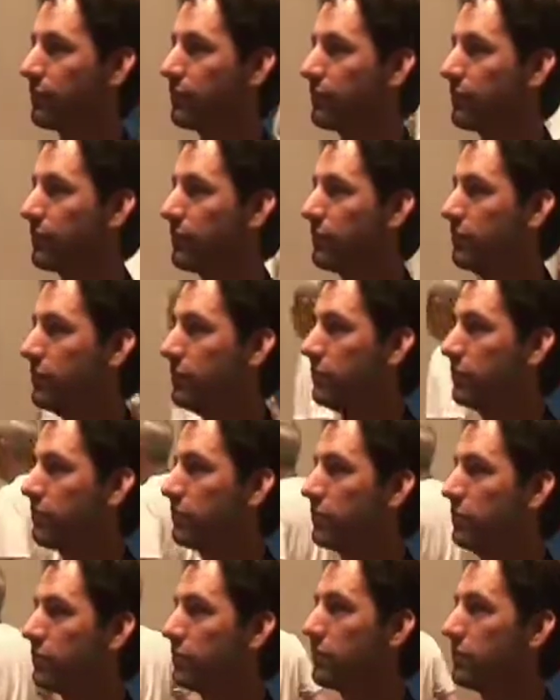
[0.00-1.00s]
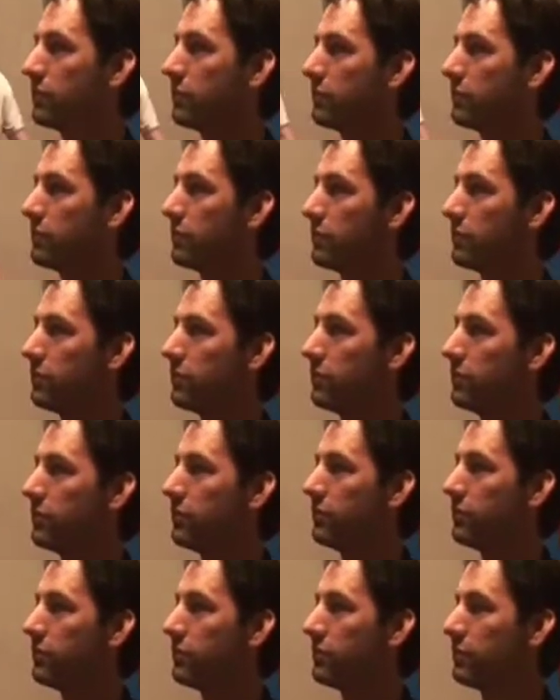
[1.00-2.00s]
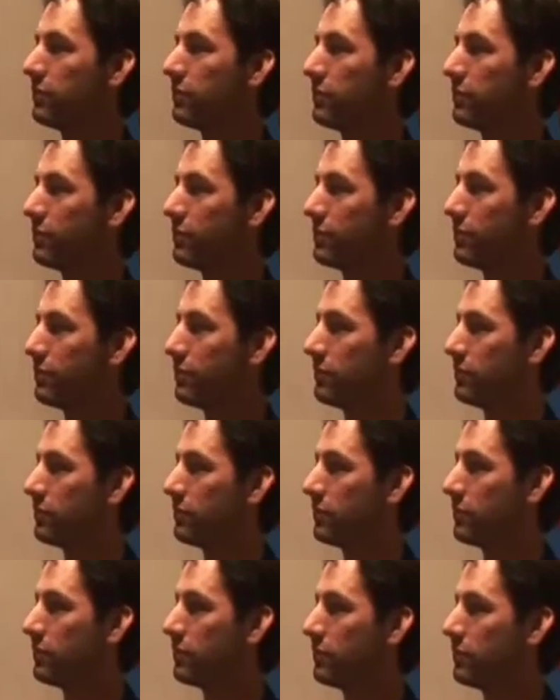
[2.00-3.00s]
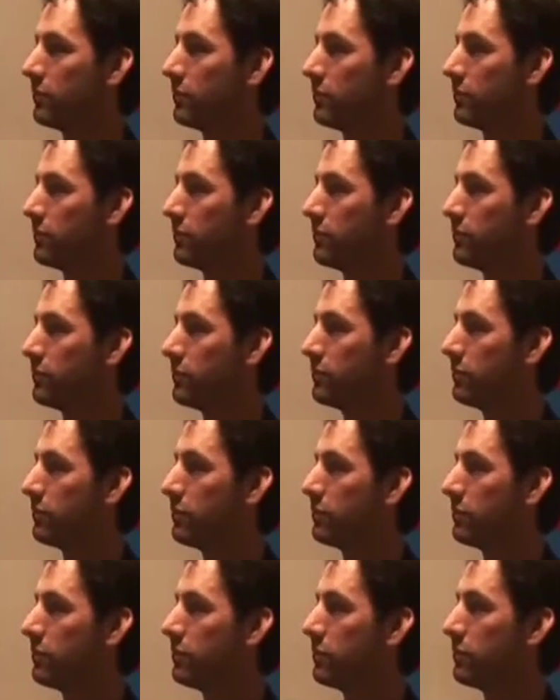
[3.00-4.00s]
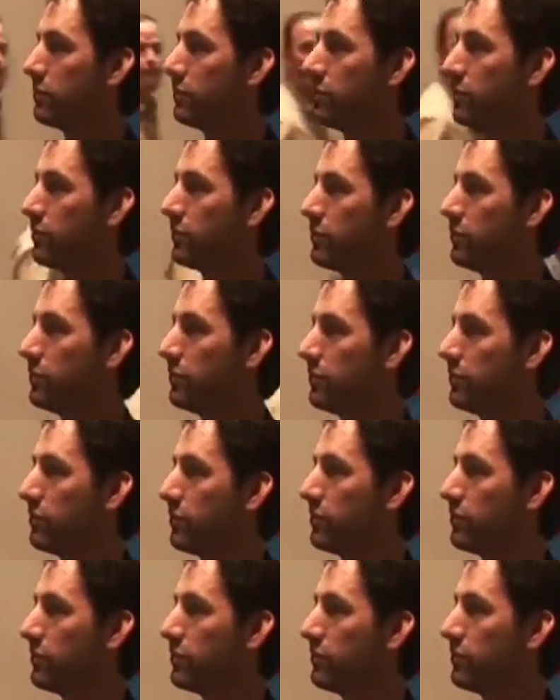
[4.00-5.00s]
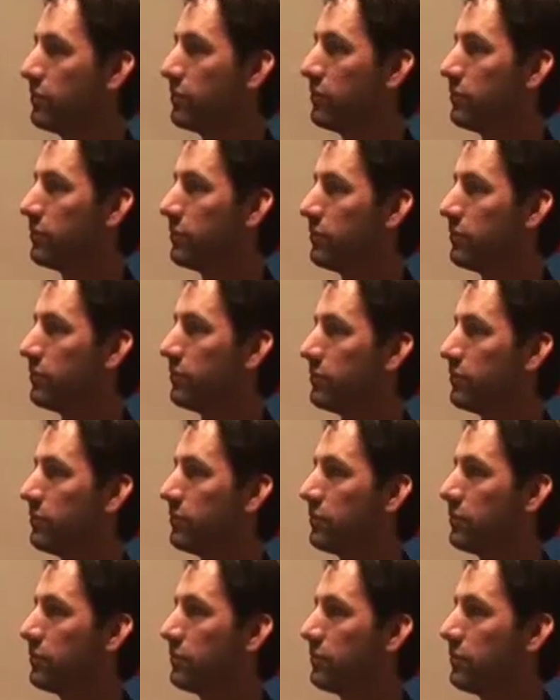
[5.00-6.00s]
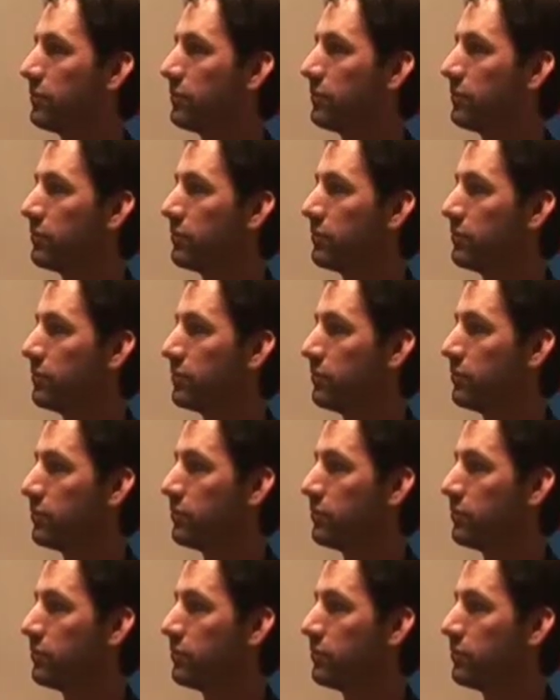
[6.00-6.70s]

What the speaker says: No words are spoken by the person on screen.